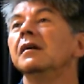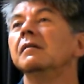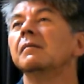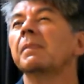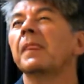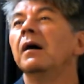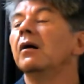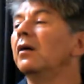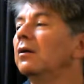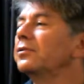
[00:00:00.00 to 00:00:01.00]
Yeah.
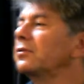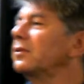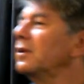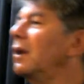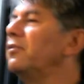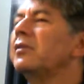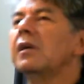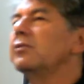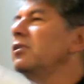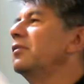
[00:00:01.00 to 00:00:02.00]
Other than, I think
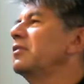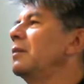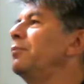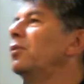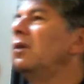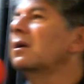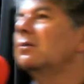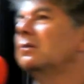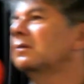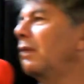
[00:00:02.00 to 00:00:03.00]
there's an example like
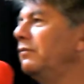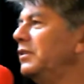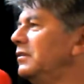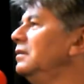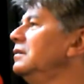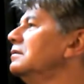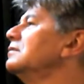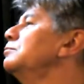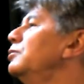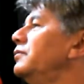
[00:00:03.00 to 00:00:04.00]
Gravity,
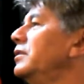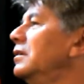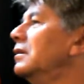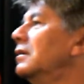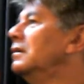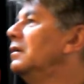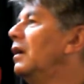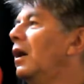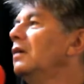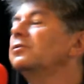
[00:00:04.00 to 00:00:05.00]
this movie.
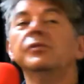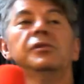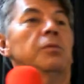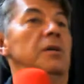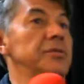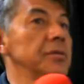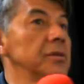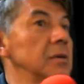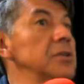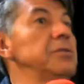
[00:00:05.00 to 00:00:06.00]
Mm-hmm. So it was
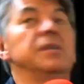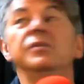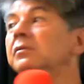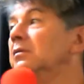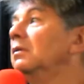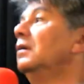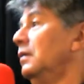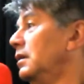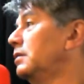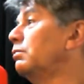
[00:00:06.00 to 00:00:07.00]
actually new.
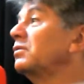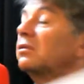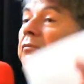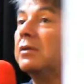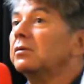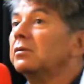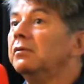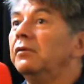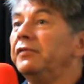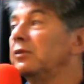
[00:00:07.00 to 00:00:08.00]
It was quite
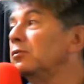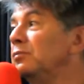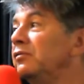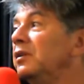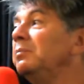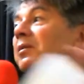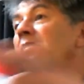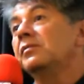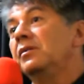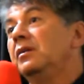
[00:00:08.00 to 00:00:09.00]
a feel good movie
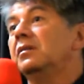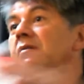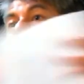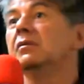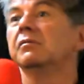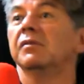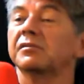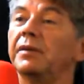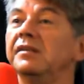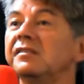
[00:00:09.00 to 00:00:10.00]
because it
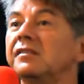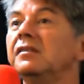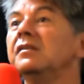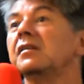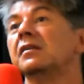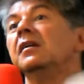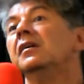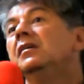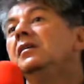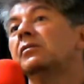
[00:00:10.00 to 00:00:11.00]
was realistic and
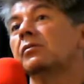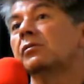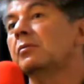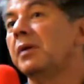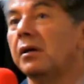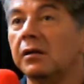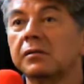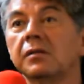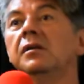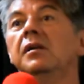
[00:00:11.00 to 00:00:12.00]
it taught
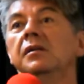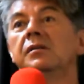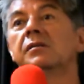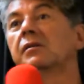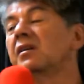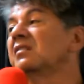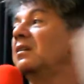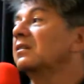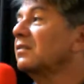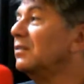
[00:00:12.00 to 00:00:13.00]
about the
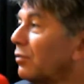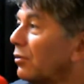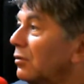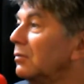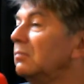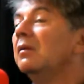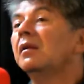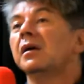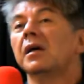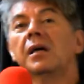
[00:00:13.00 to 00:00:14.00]
Kessler syndrome.
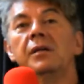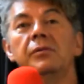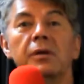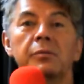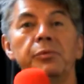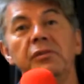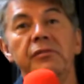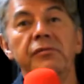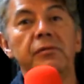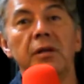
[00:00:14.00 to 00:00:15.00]
And you had a
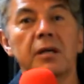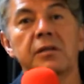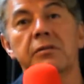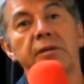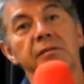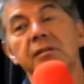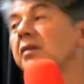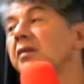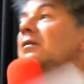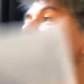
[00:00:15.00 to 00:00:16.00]
beautiful actress
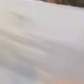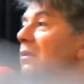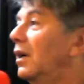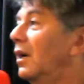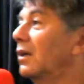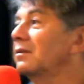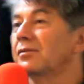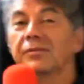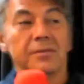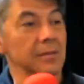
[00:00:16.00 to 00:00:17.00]
and
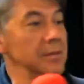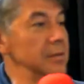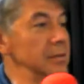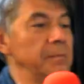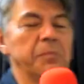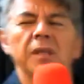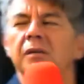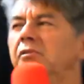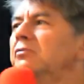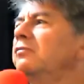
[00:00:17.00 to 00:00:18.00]
actors
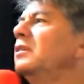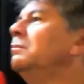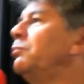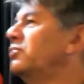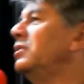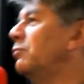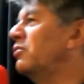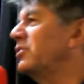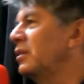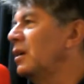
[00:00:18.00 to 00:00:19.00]
with a very
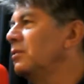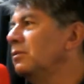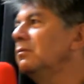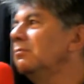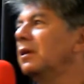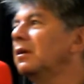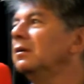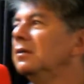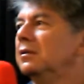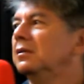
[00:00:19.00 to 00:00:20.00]
implausible scenario where
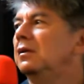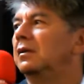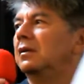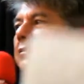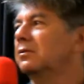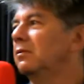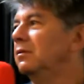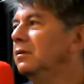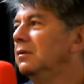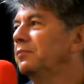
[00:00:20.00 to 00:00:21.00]

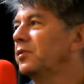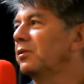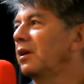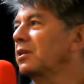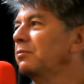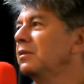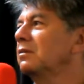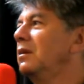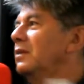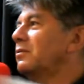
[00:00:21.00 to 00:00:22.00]
the
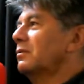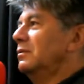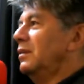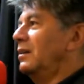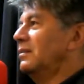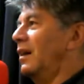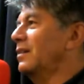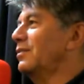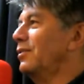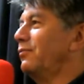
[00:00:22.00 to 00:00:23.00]
actress lets the nice
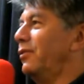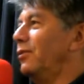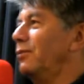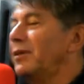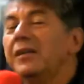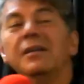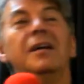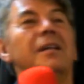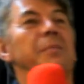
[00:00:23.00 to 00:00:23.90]
actors flow away.